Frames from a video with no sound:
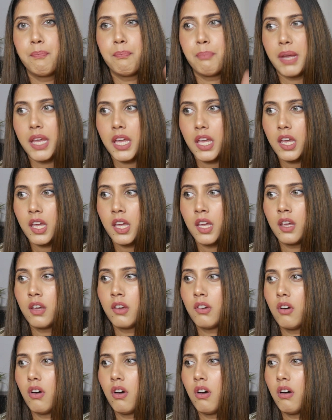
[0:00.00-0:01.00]
pink,
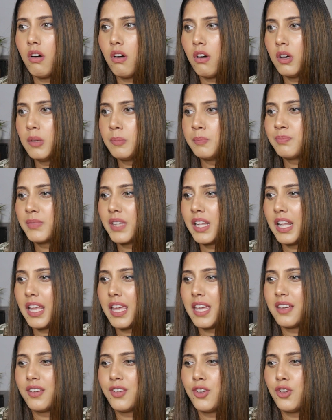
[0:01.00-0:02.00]
like